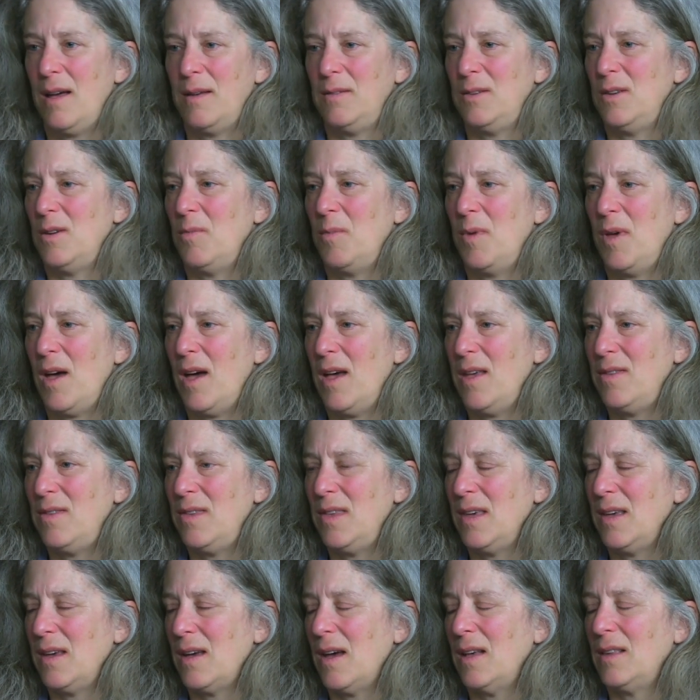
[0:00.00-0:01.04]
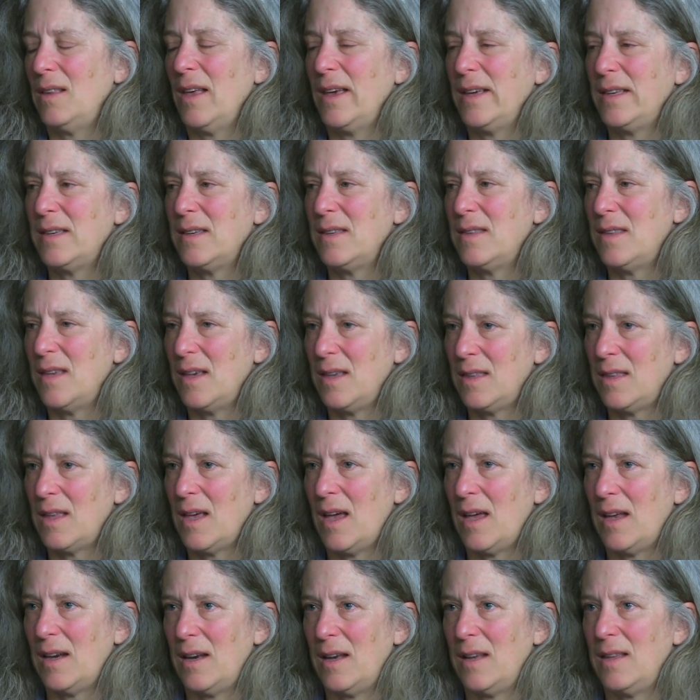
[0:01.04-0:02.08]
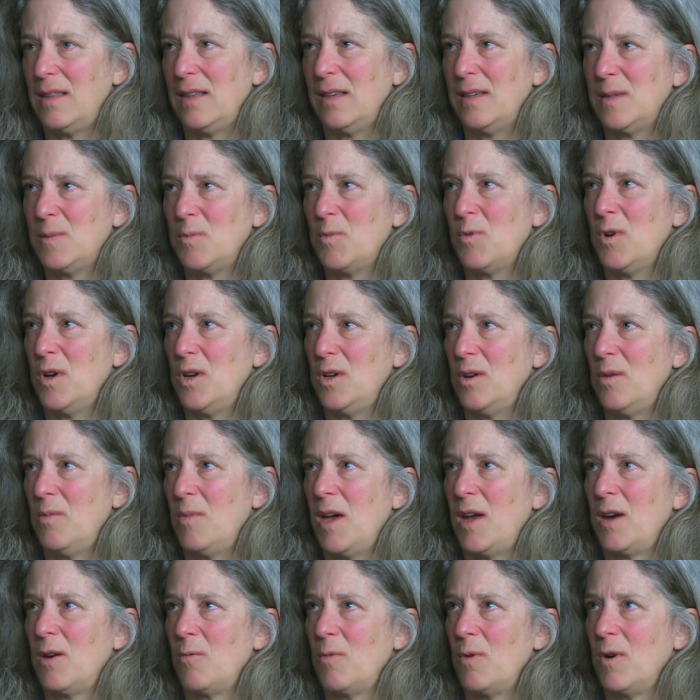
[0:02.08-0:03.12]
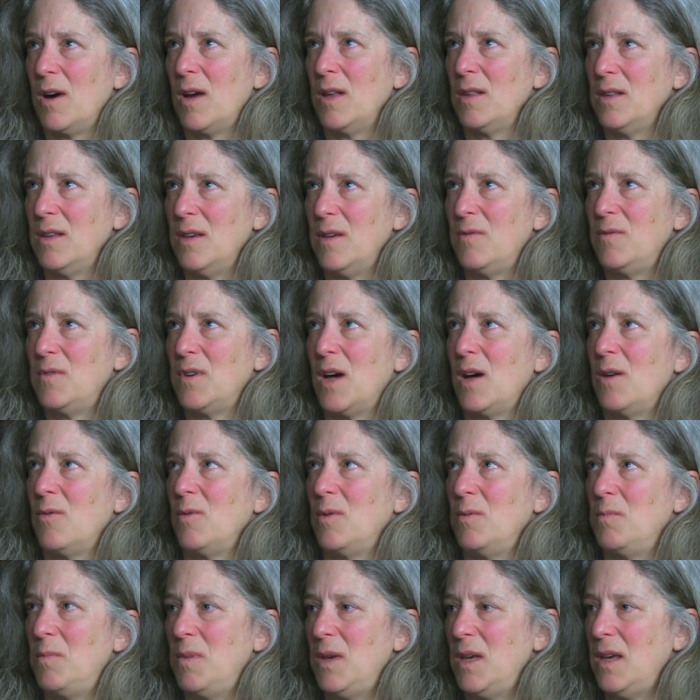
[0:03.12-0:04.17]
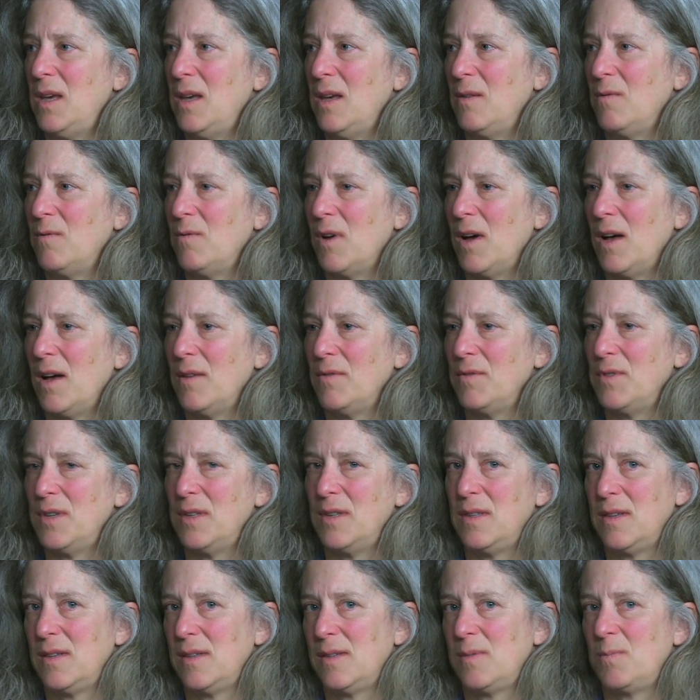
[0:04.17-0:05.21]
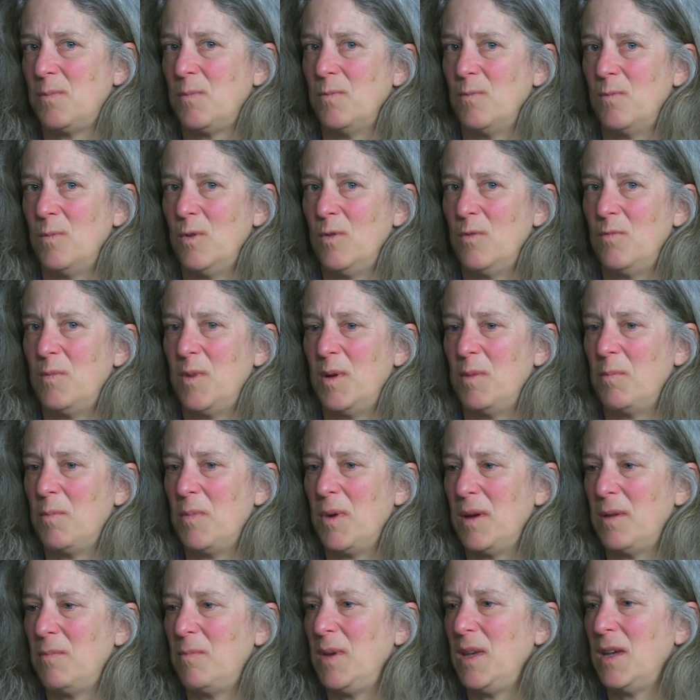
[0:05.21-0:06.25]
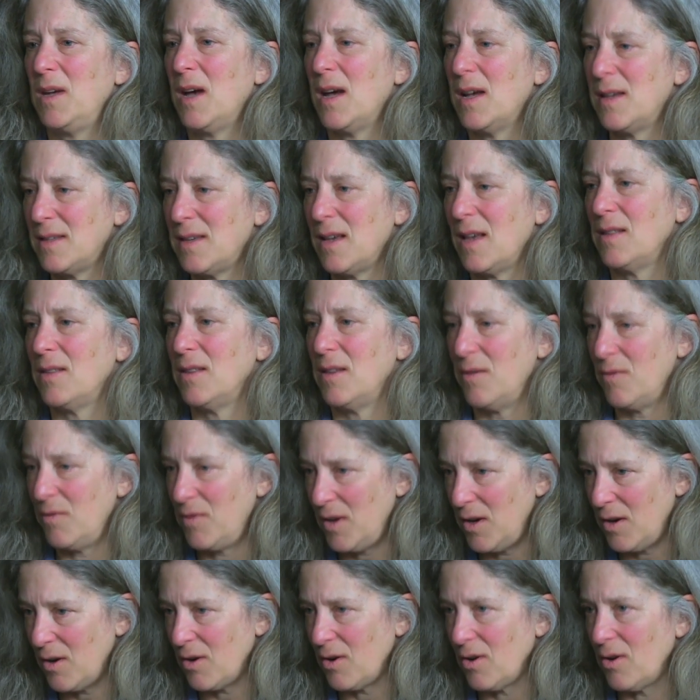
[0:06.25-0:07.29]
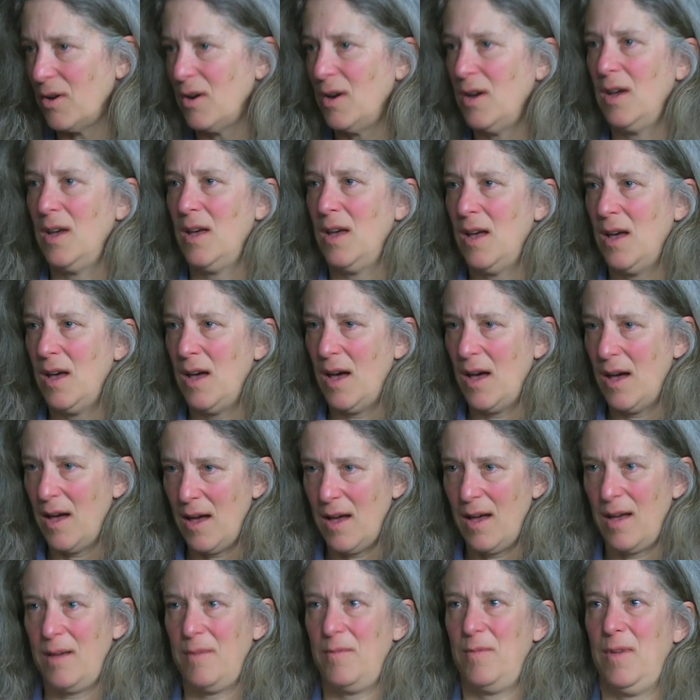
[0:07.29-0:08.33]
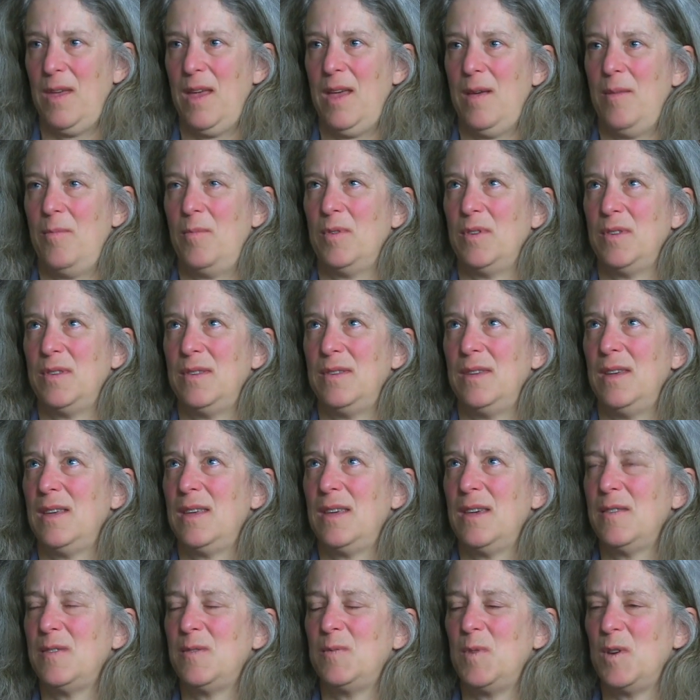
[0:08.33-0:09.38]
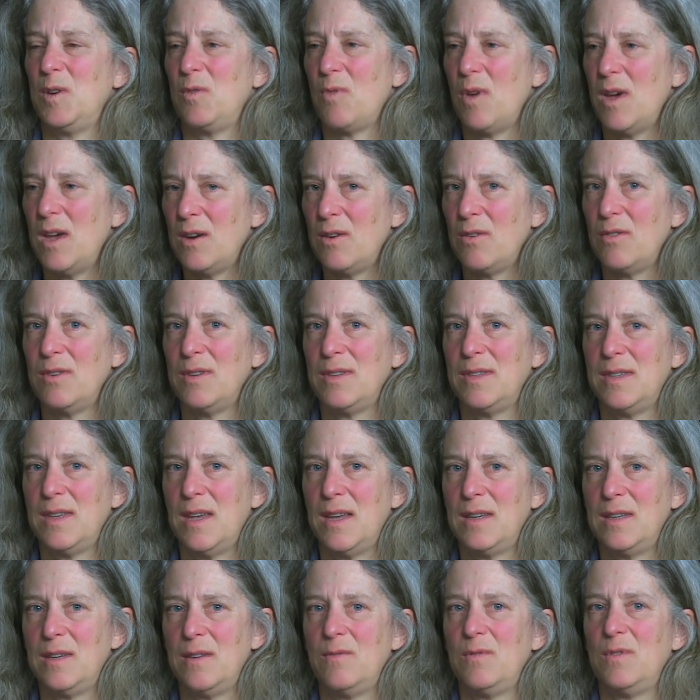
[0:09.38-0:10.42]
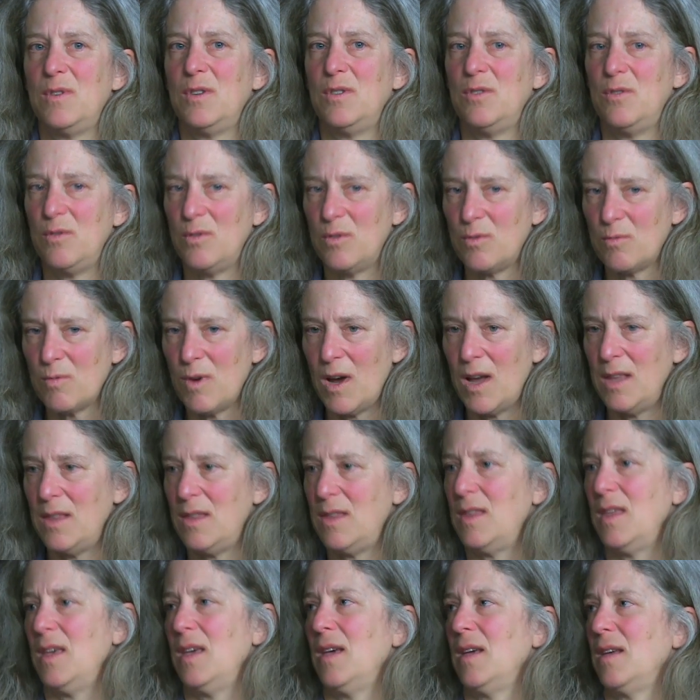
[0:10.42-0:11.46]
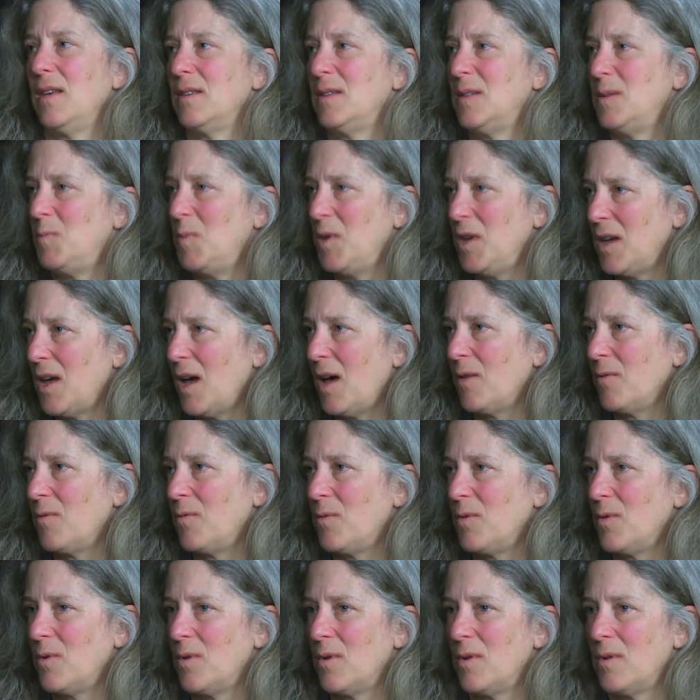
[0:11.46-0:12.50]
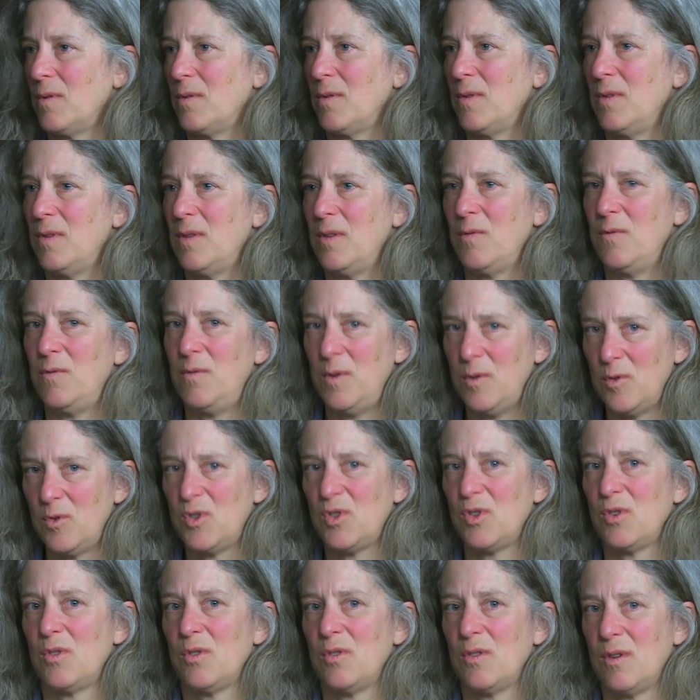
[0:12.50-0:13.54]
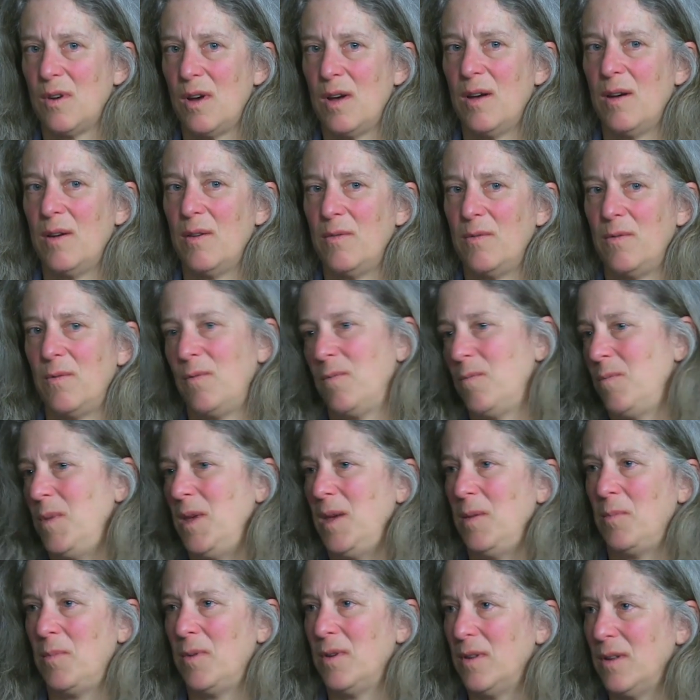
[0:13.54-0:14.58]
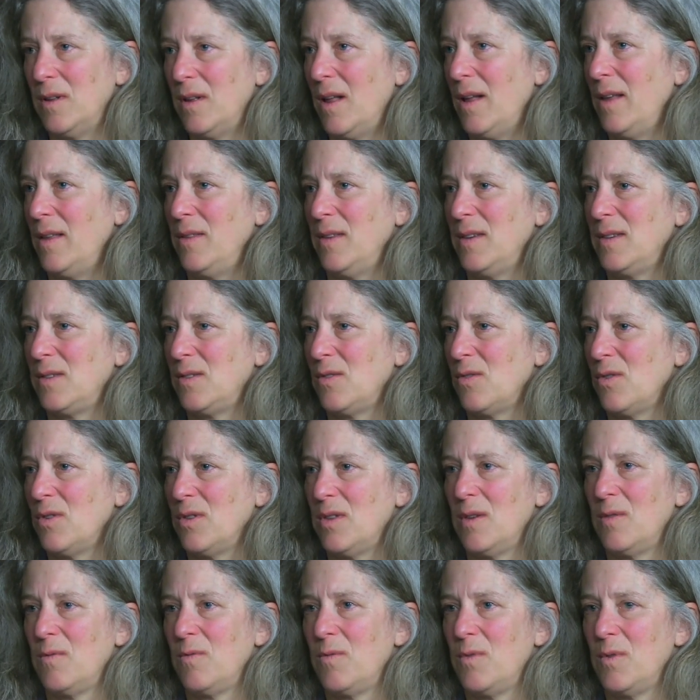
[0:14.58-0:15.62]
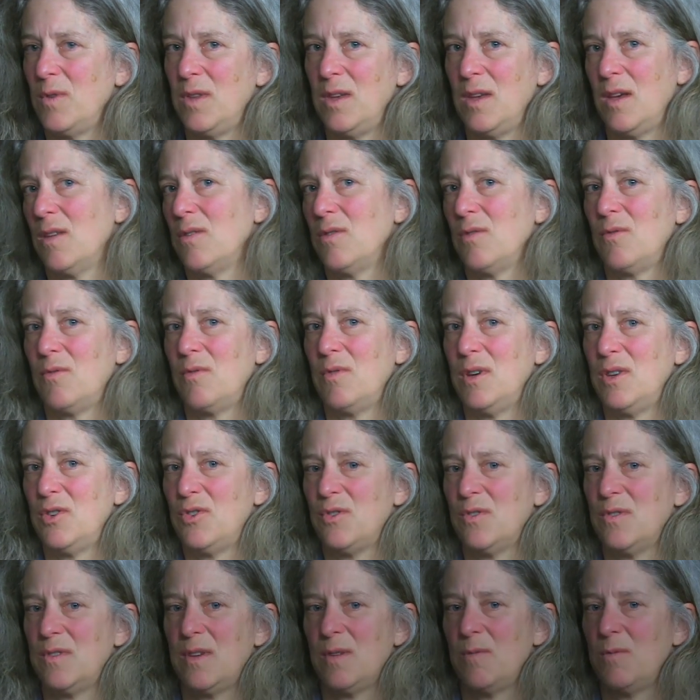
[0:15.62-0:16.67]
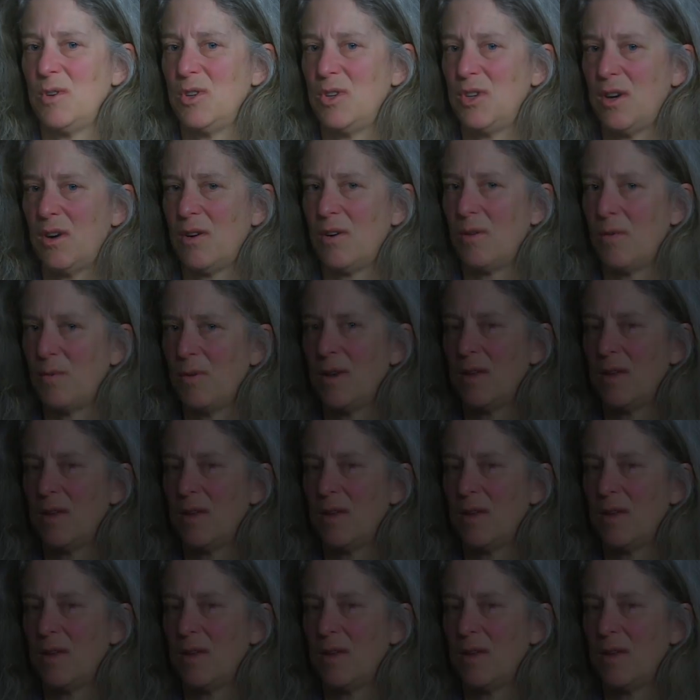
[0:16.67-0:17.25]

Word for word: no, I think I'd like to think that at this point, no matter where I lived, I would be involved in this movement. But because I live here, I'm able. It gives me greater incentive to do the right thing, speak out for the future of people on this earth and for the other creatures that we share it